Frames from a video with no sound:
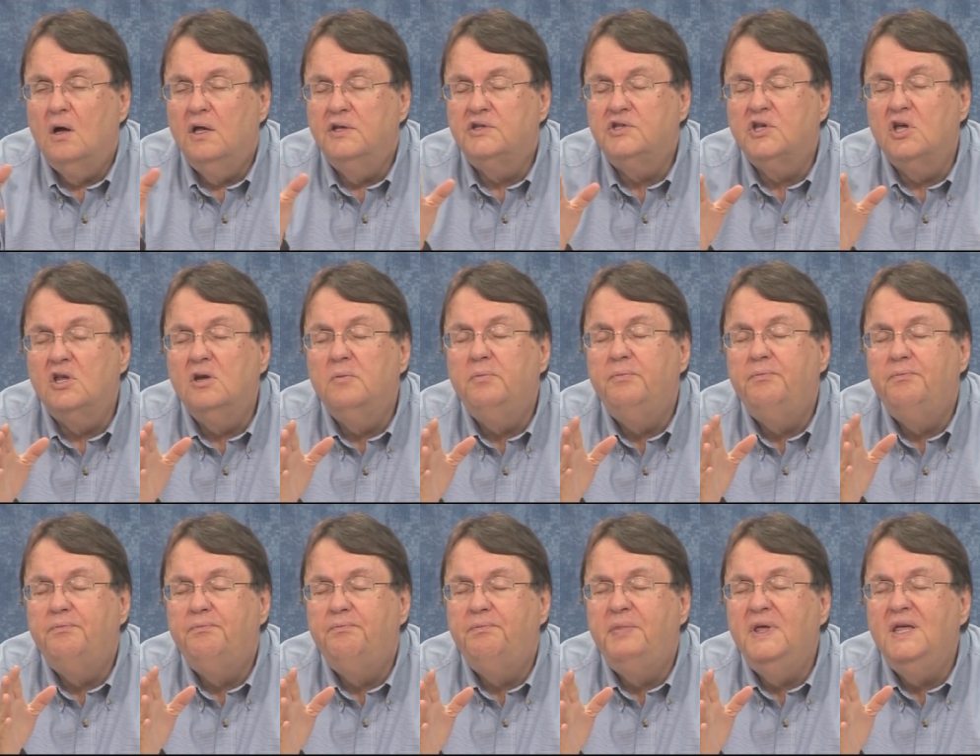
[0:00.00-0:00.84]
It's going to
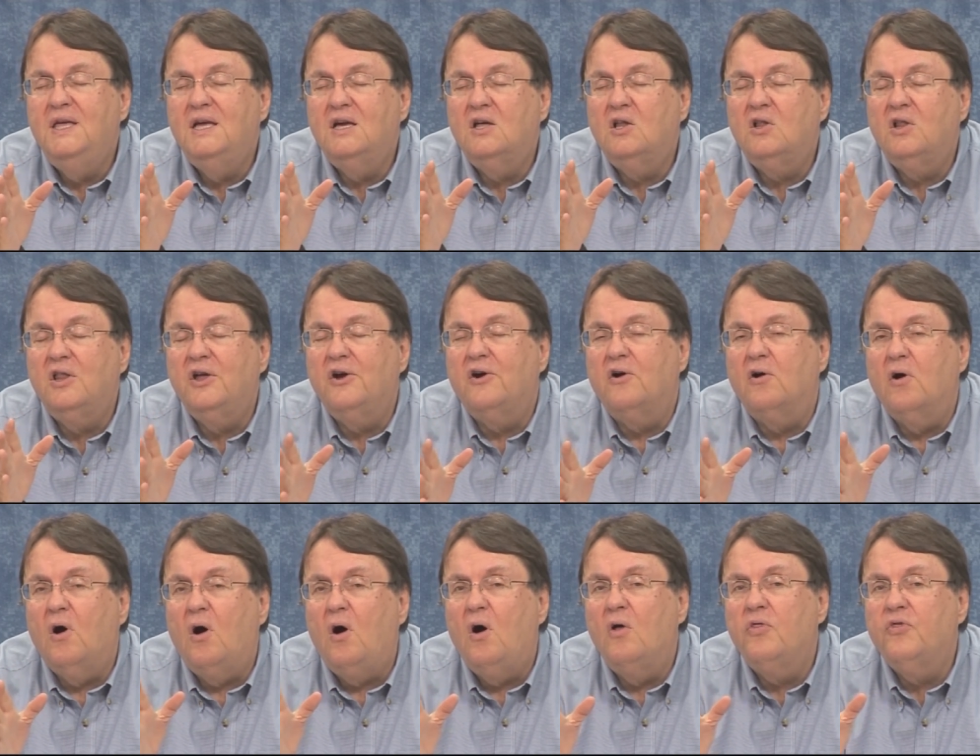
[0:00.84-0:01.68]
be
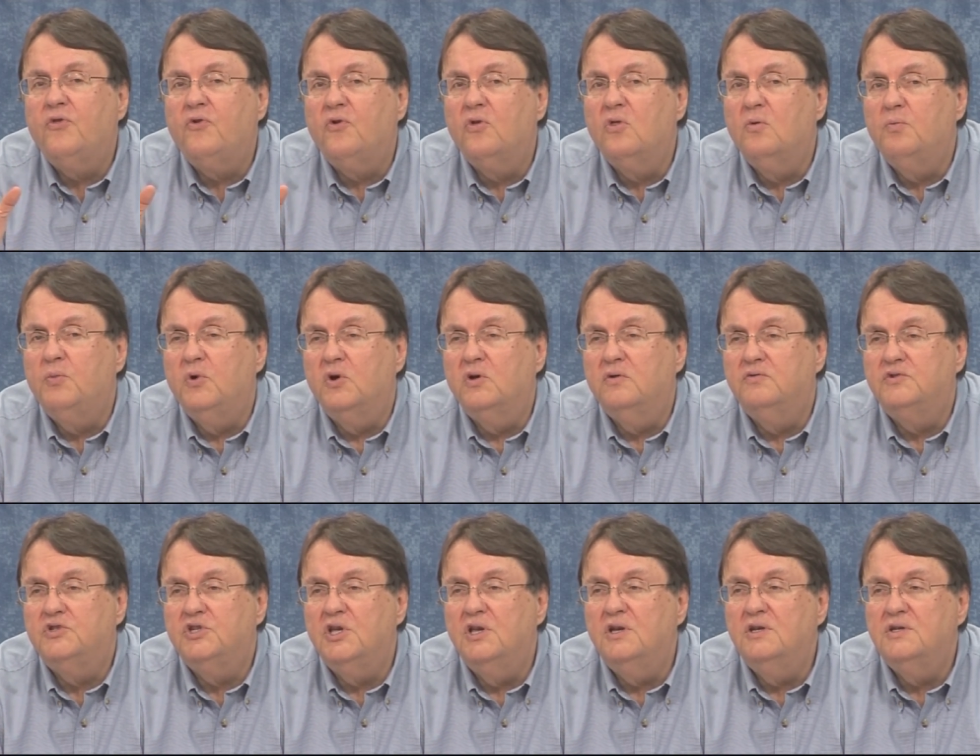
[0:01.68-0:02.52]
clear all through the book
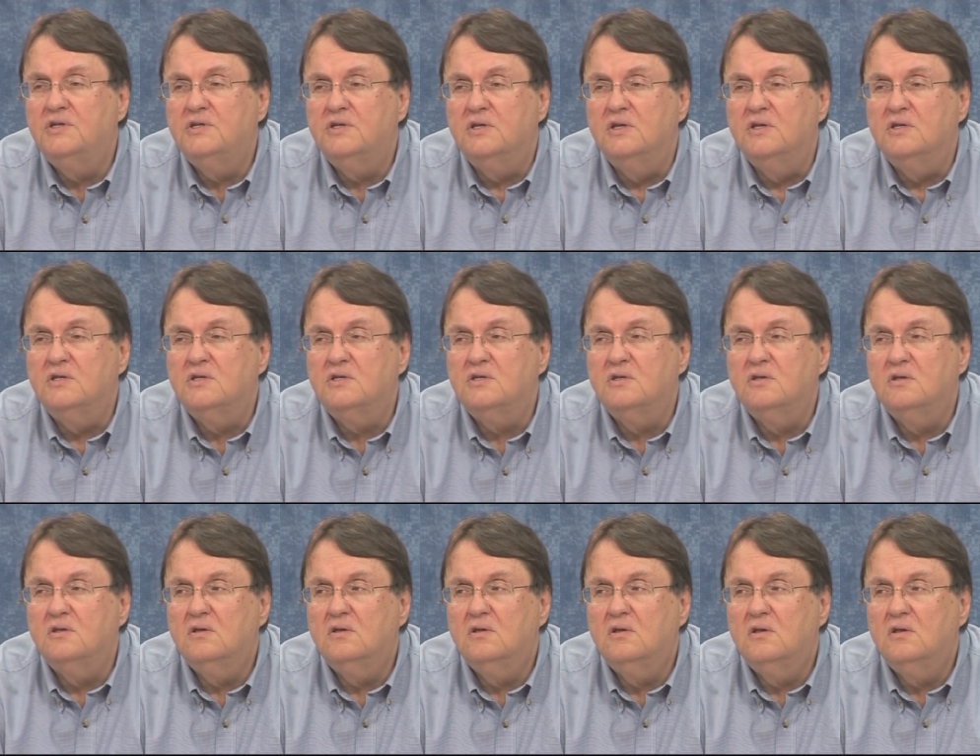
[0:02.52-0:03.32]
of Genesis